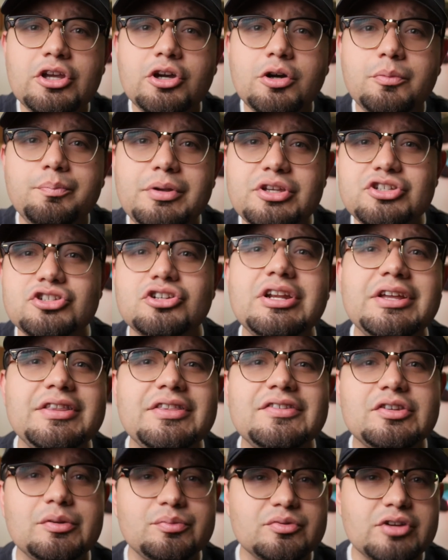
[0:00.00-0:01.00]
be sure to hit
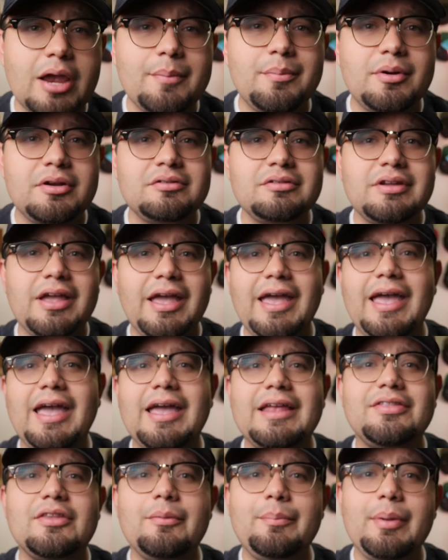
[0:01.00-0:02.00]
the subscribe button
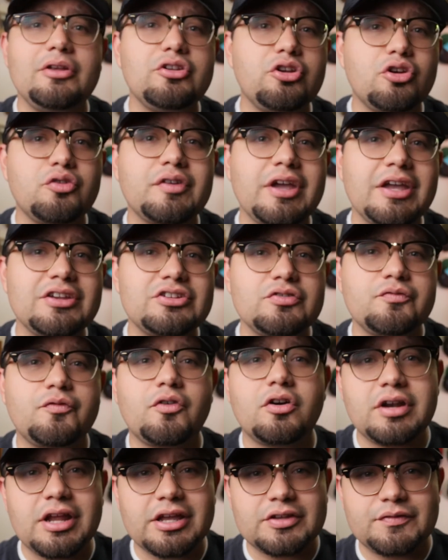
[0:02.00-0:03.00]
and the bell notification
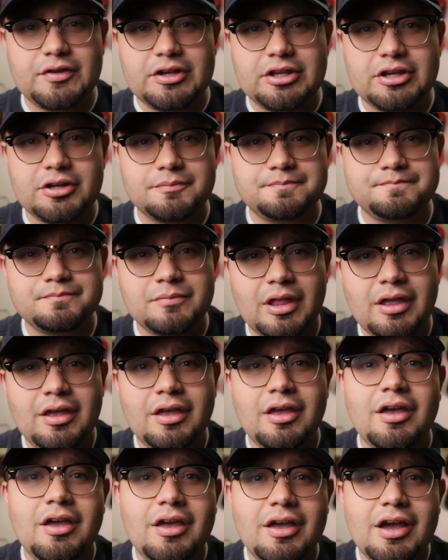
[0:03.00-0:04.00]
for our next video.
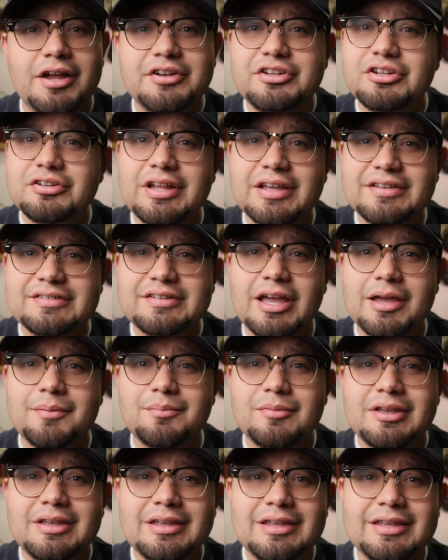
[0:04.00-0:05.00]
Until next
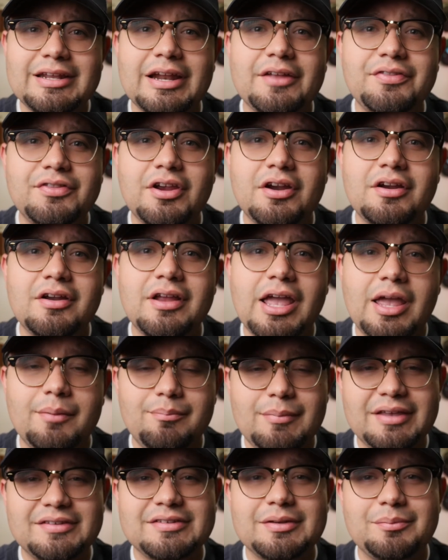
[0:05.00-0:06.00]
time, get out there
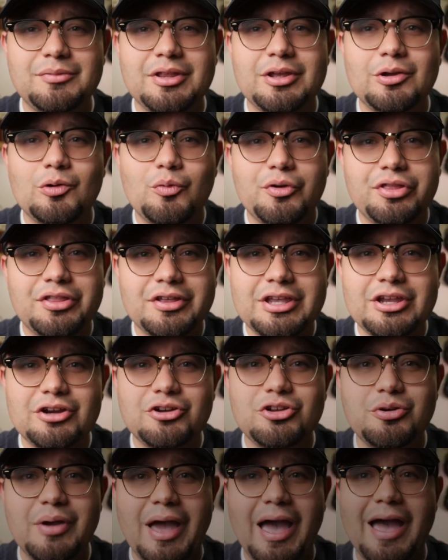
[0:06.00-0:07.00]
and make something with the gear
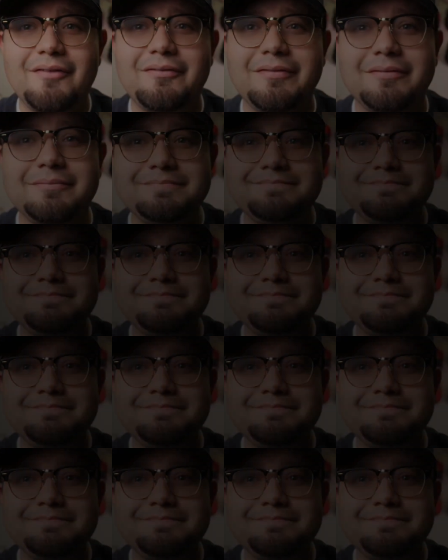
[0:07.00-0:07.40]
you have.